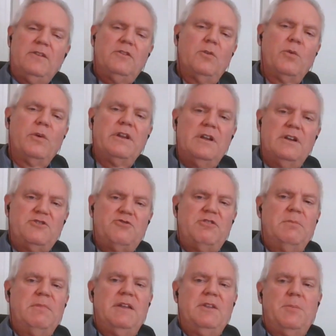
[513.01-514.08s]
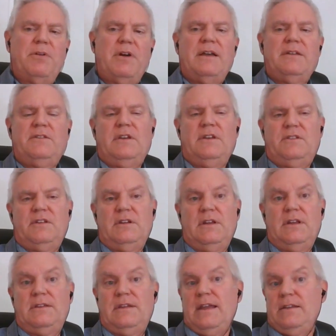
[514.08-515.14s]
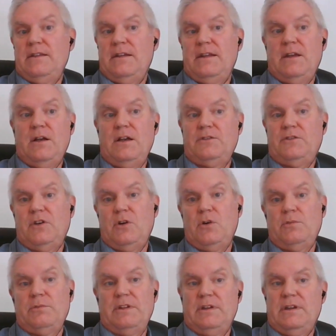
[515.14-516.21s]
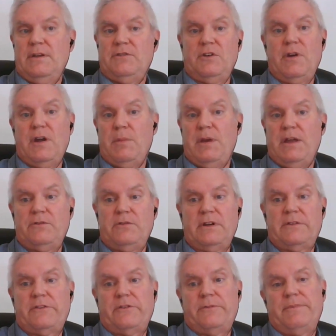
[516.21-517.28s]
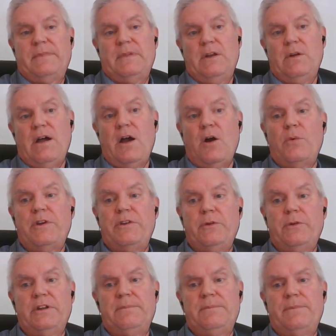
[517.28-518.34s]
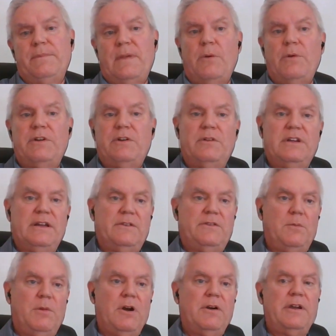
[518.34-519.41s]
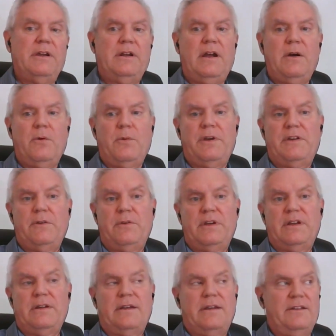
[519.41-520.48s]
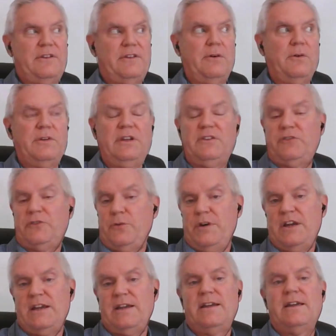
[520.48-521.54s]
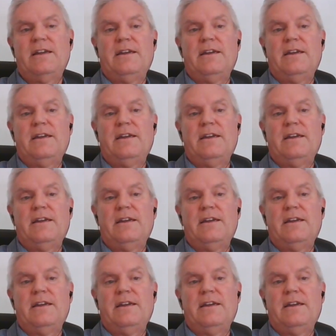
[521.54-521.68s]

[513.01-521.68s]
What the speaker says: So it really does streamline the process. And at the end of the day, also, it gives you great metrics. You know, how are we doing? How are we doing against the market? How are we doing against our own history?